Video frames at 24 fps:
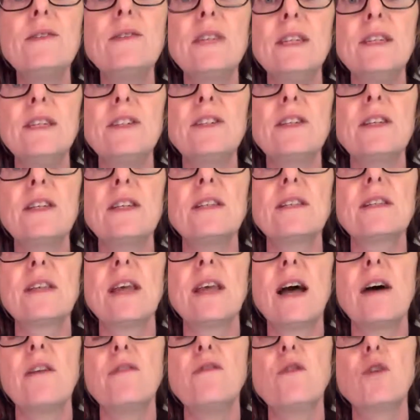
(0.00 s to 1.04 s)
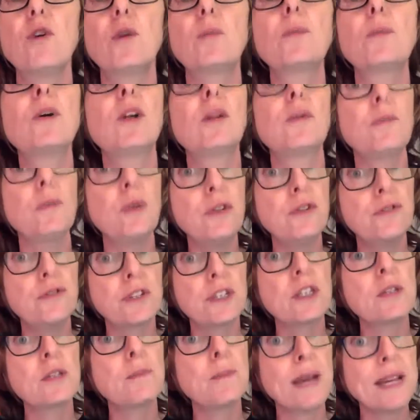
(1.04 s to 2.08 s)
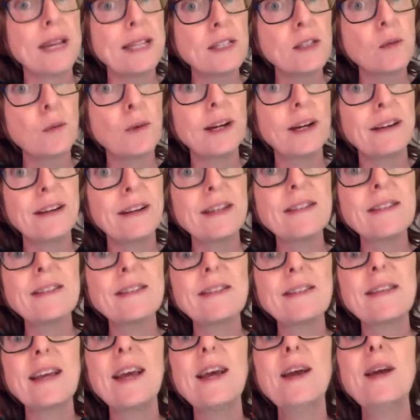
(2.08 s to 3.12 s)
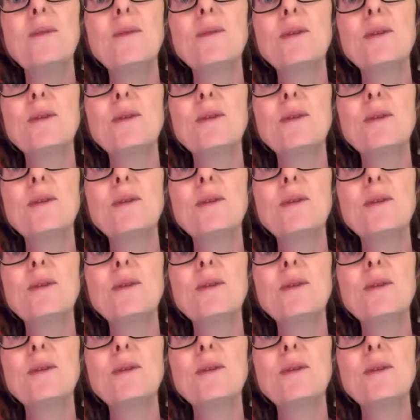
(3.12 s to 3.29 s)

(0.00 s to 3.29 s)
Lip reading: who teaches a form called Mudra Space Awareness,